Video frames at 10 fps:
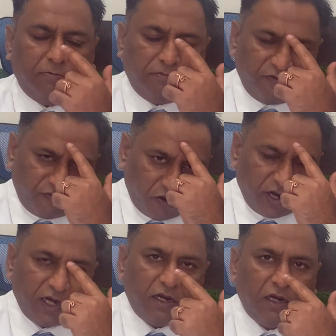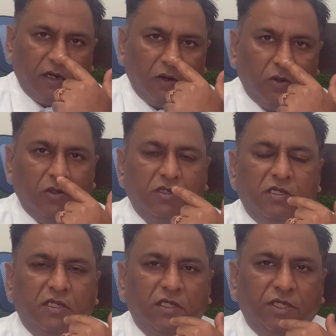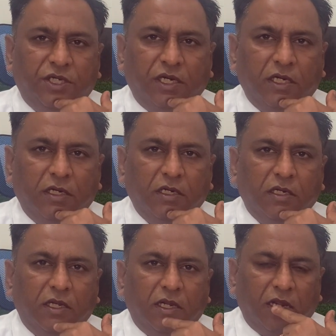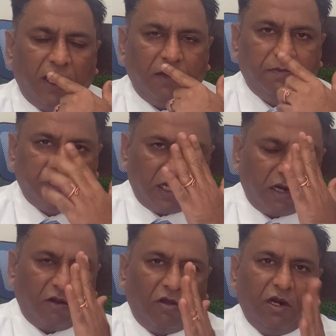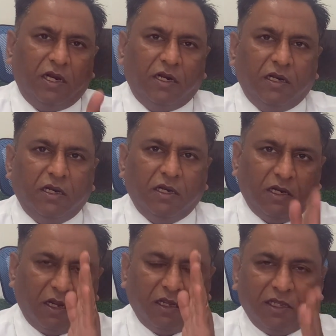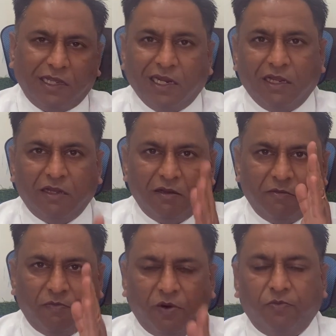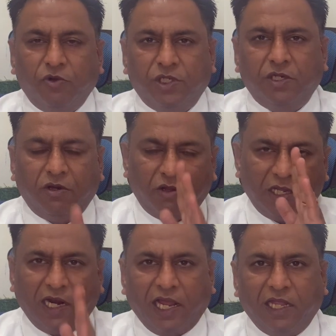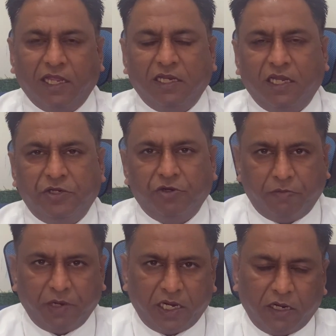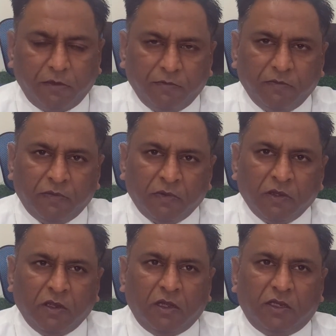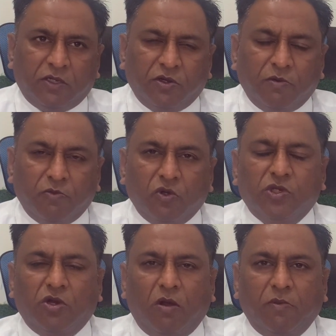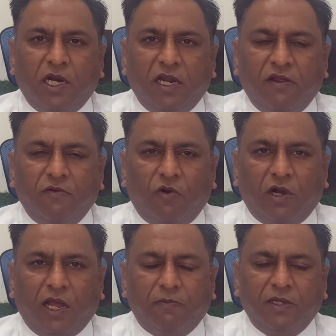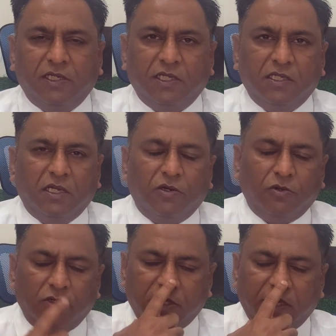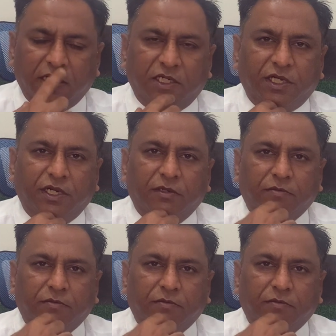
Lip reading: forehead, nose, chin, lips are all in the proportion or the line that they should be in. So most commonly what happens is the nose and the chin,